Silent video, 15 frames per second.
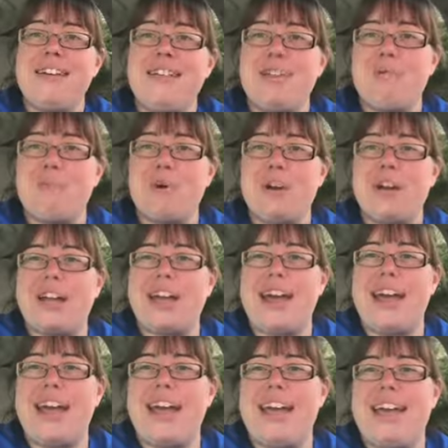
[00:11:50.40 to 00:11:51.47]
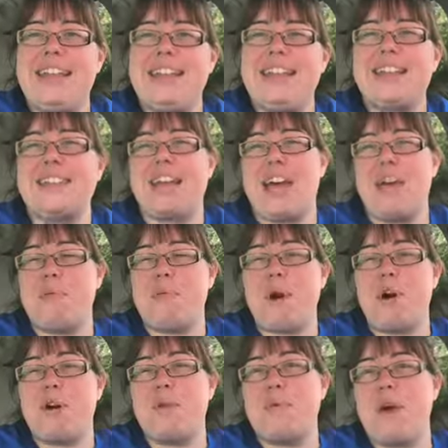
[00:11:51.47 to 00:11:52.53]
the book, and that's kind of
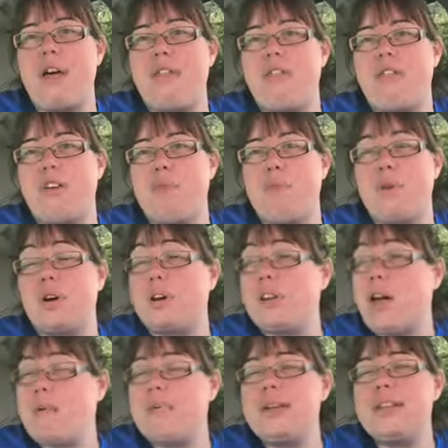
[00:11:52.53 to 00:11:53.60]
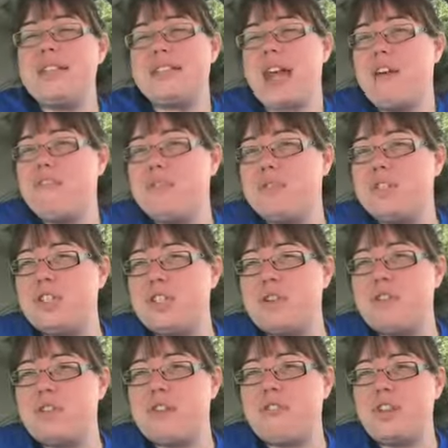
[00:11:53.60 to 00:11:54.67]
part of what the book club is. Everyone's so
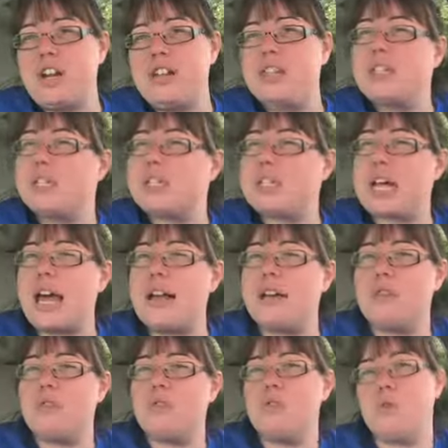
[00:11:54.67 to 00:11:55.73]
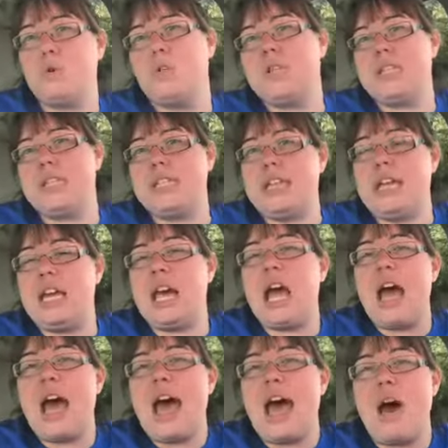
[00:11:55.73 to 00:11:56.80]
different, so it's kind of cool to see
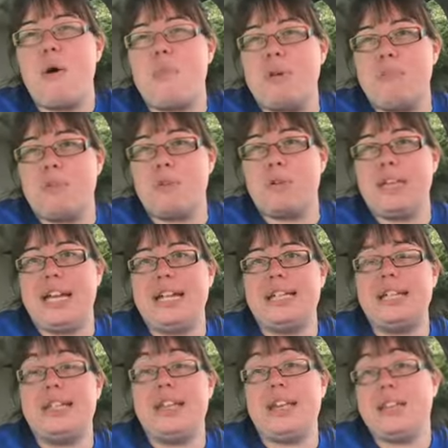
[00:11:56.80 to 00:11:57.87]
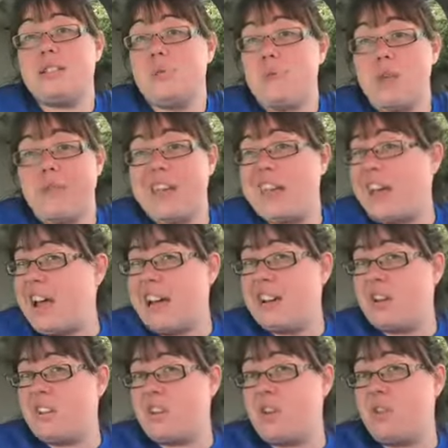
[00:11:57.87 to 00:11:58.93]
how people relate to things and what they like
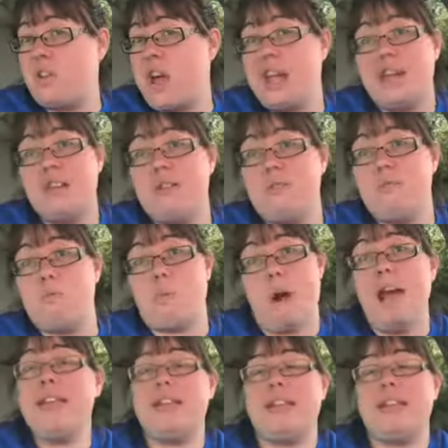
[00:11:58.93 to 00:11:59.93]
or don't like and why